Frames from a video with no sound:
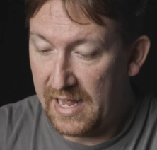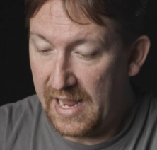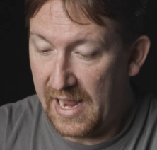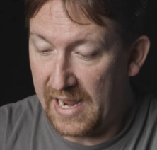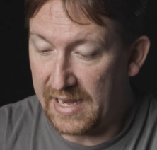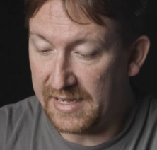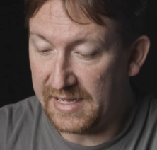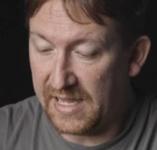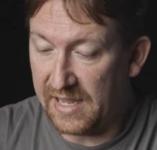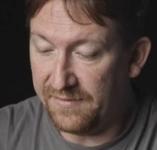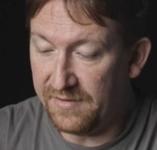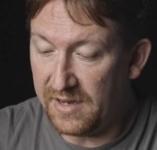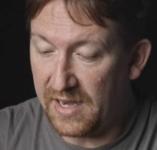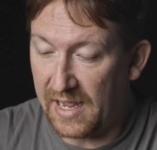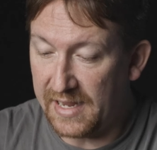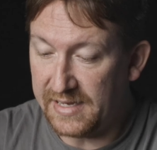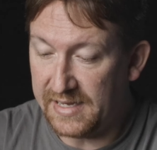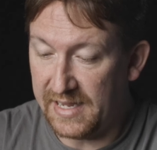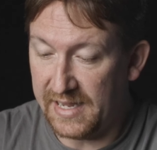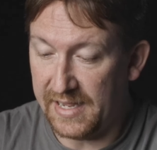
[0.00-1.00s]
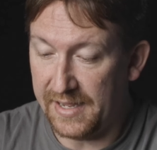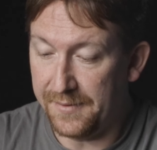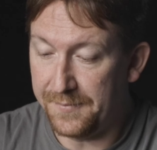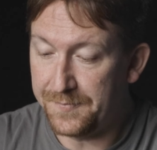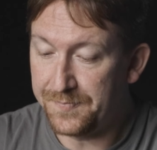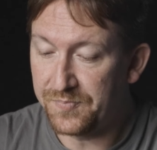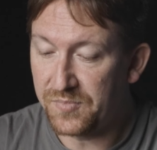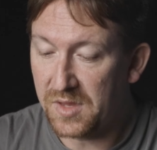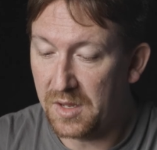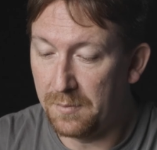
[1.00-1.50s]
And to give you an idea,
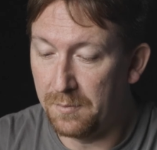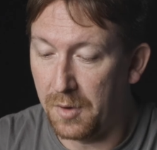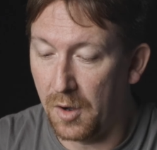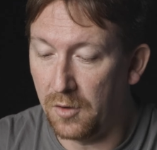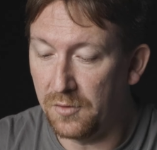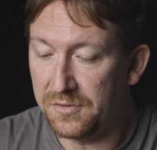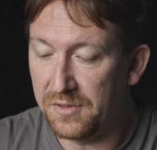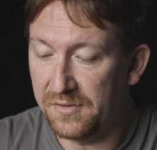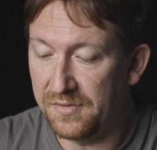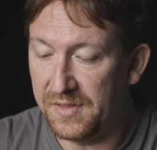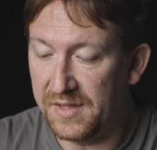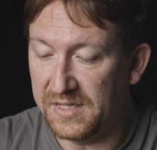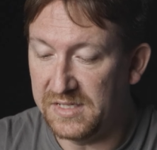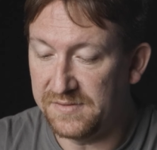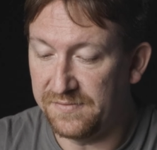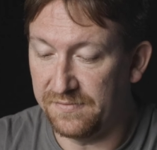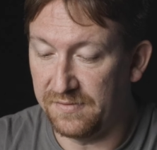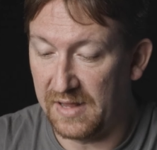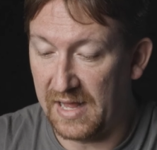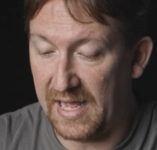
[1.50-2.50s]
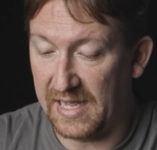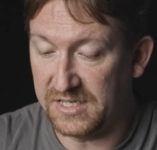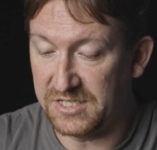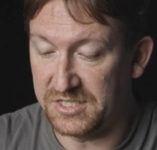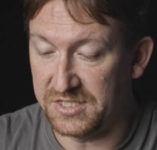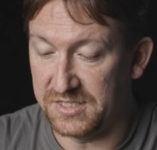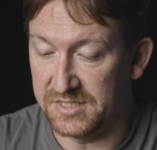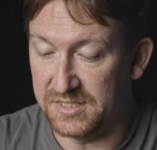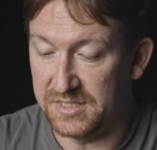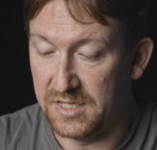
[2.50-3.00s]
both of these
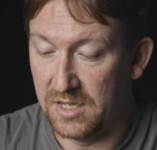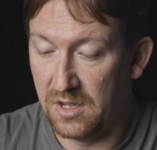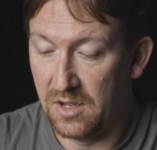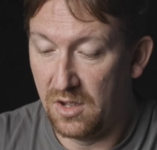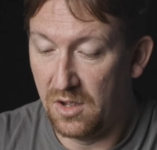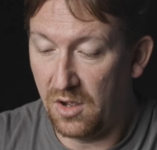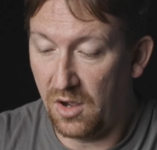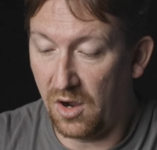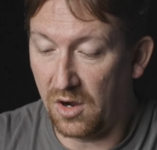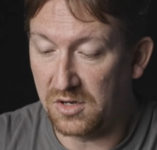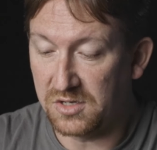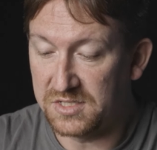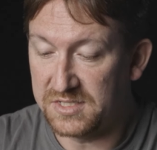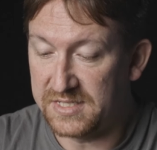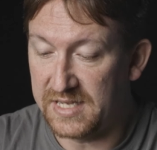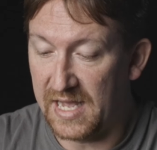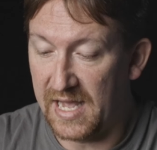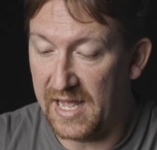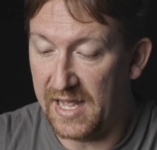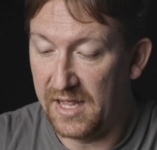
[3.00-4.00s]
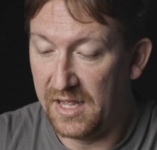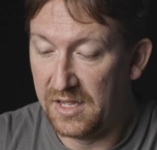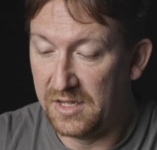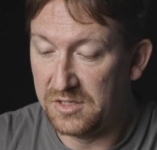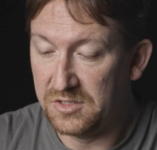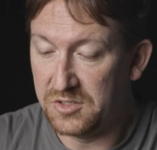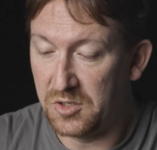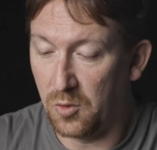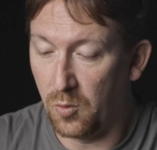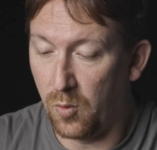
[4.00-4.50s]
flashes are
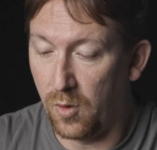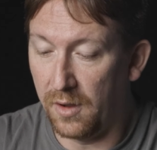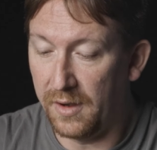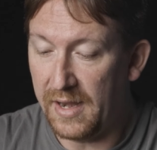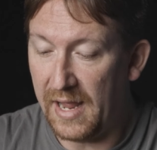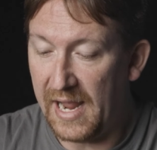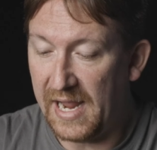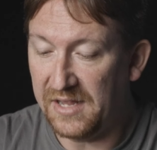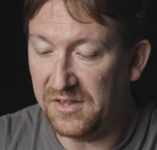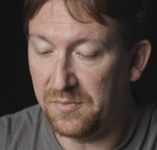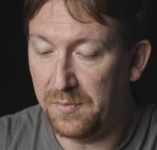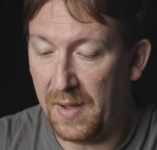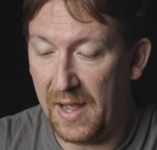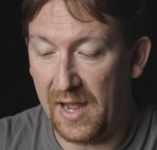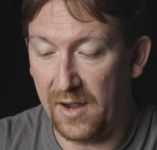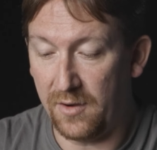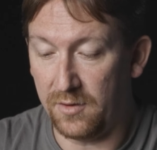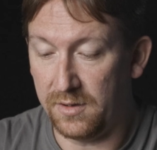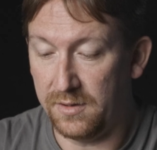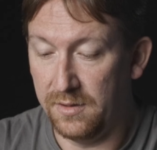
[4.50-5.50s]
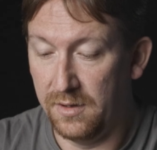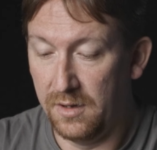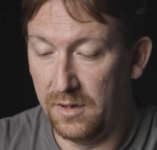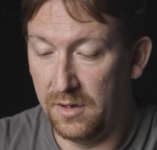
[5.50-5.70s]
set to 1/8 power.